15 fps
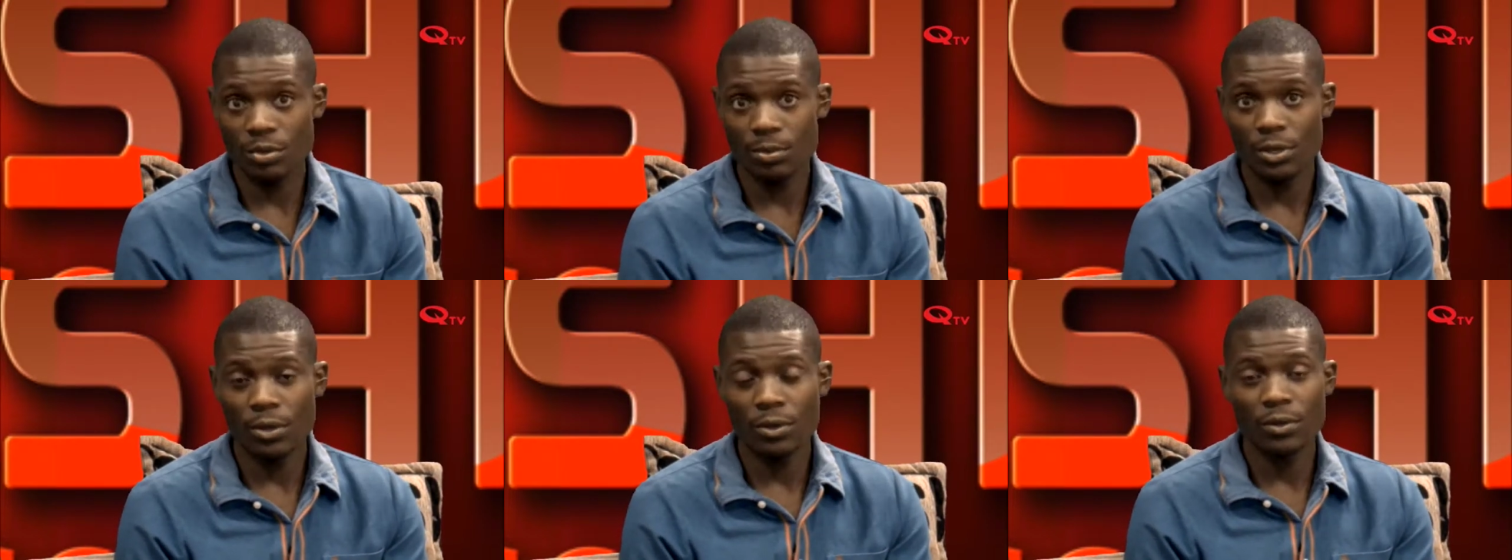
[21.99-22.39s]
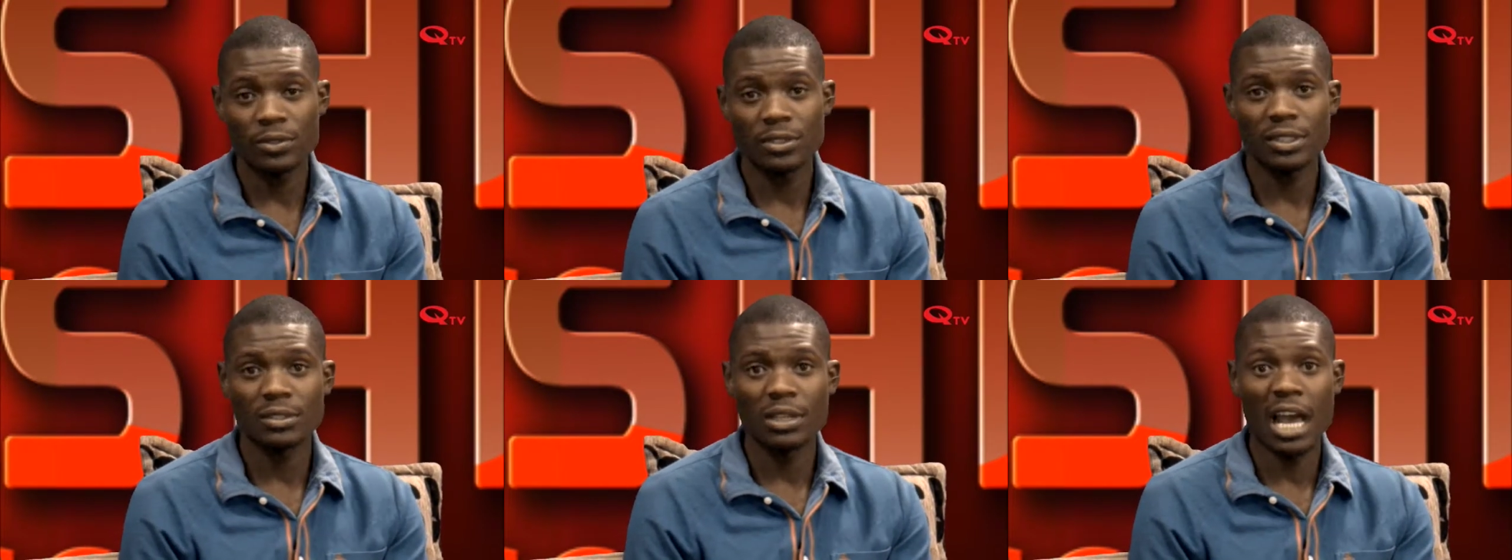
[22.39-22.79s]

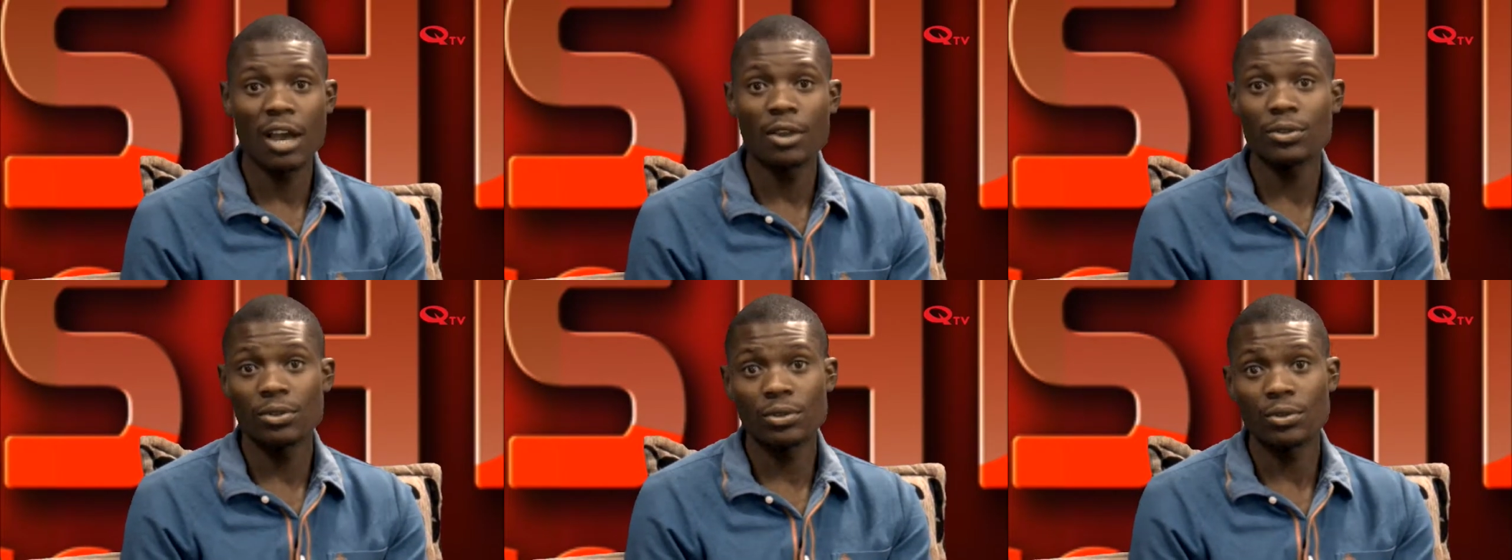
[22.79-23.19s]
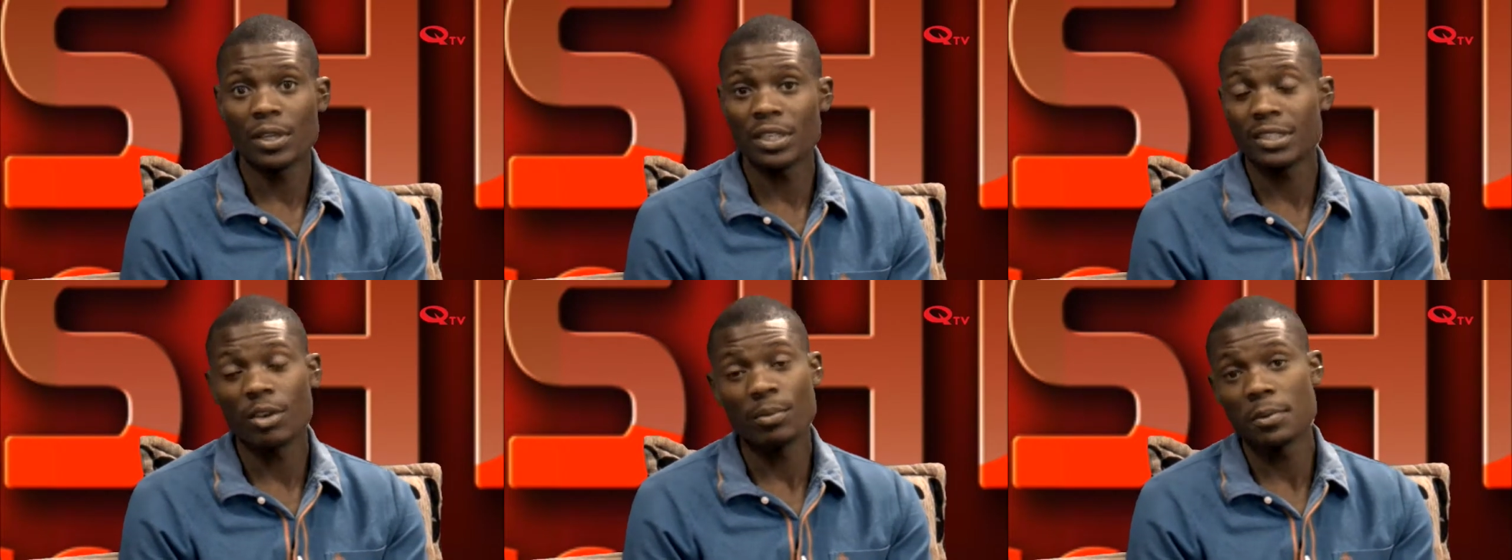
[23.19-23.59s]
because how you look
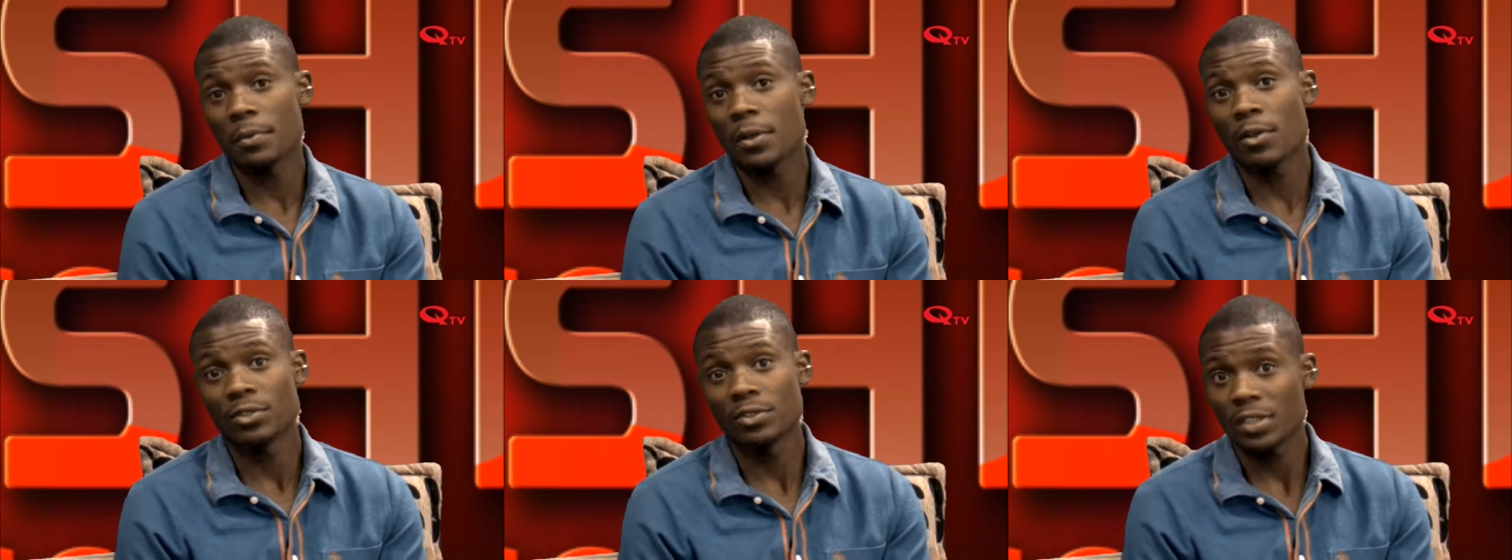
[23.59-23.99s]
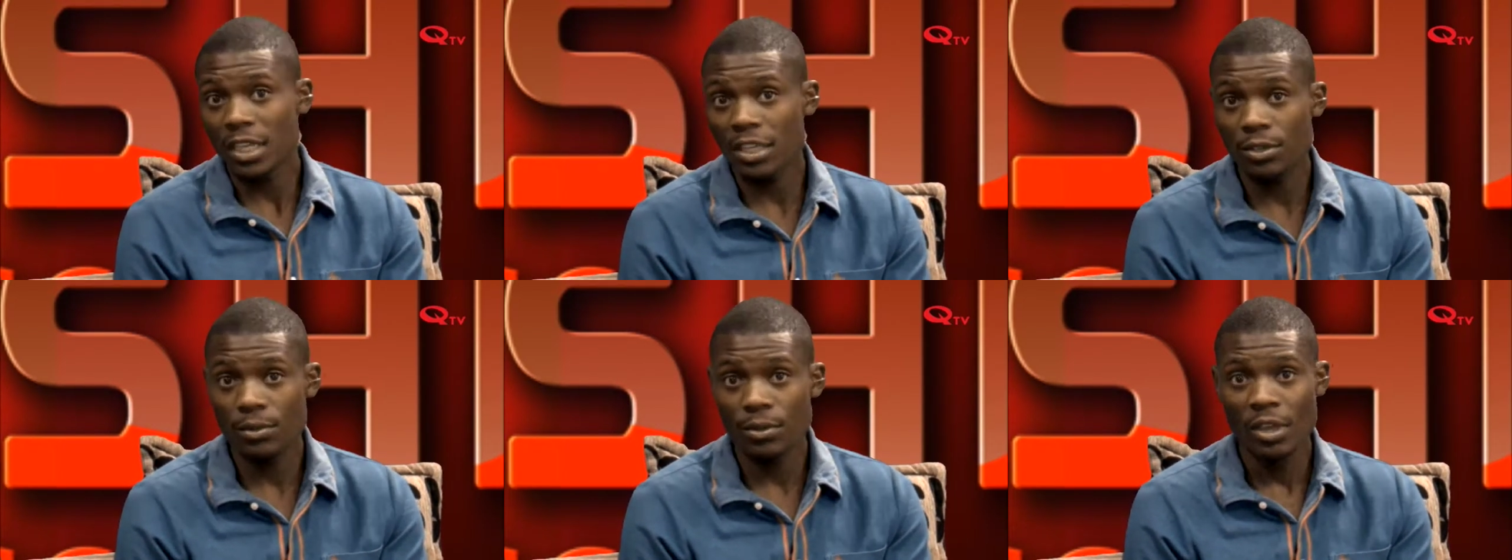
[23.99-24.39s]
is how people are going to
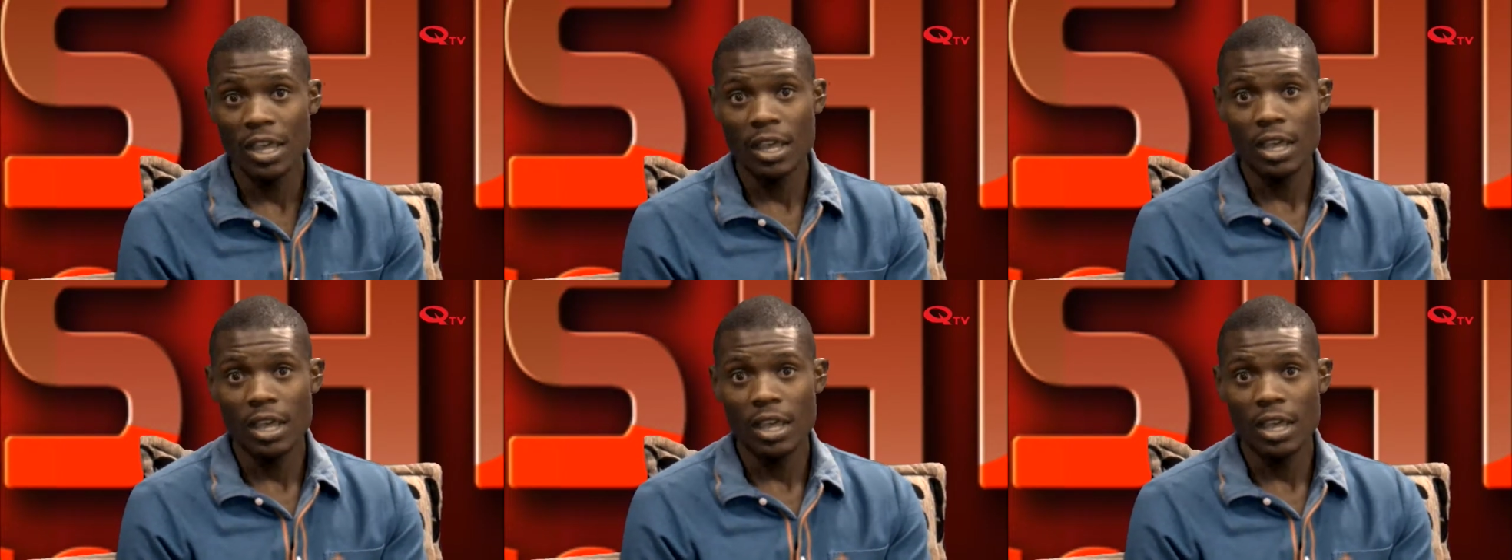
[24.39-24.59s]
take you.